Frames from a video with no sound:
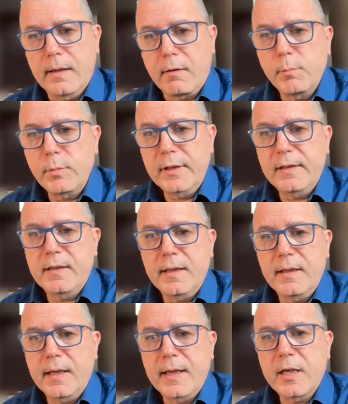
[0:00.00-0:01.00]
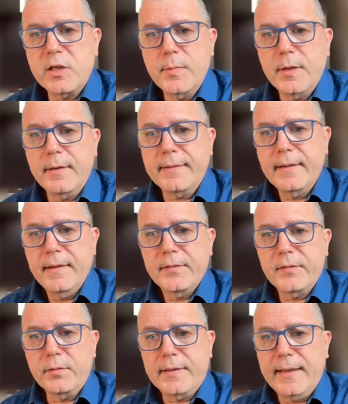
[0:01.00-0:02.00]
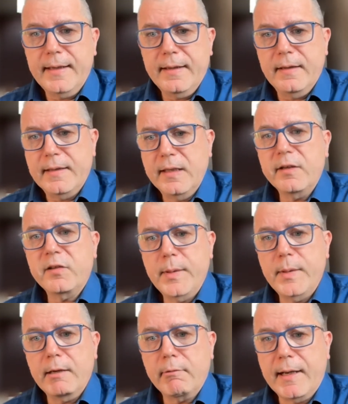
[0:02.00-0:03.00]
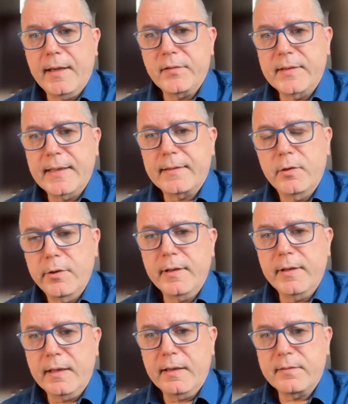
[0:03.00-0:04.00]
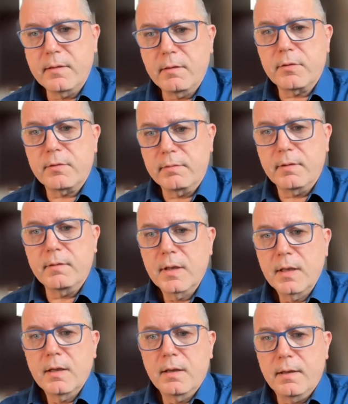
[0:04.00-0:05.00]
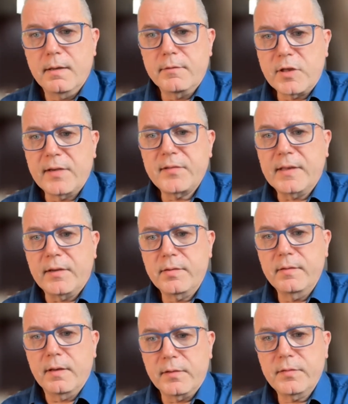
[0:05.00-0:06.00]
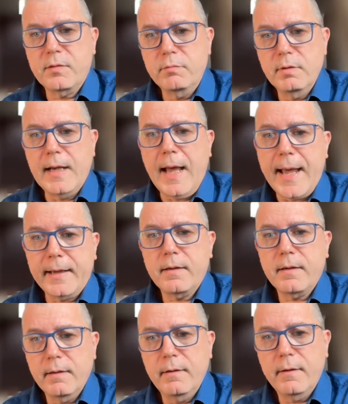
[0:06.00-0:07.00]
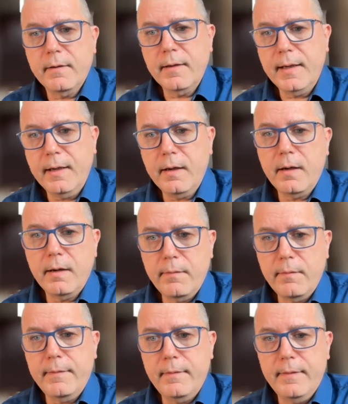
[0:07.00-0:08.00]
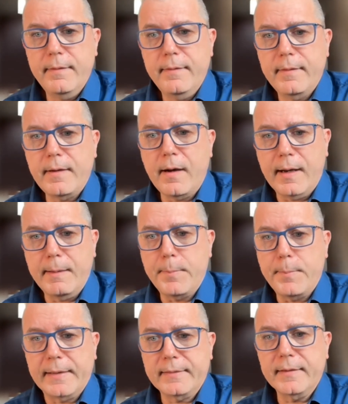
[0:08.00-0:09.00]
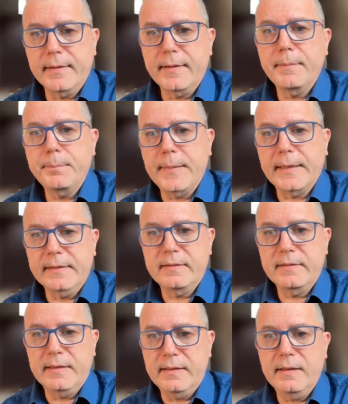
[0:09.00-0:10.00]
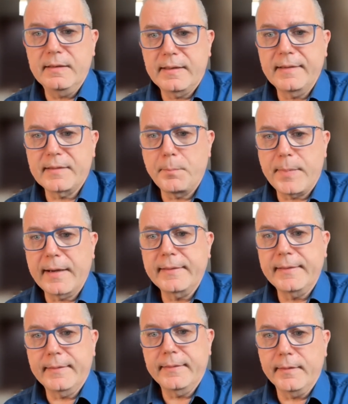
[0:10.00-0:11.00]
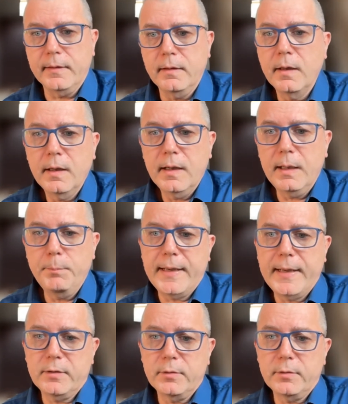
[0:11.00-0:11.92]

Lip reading: community engagement, so they experience that learning is not just a school-like learning, but it has a practical impact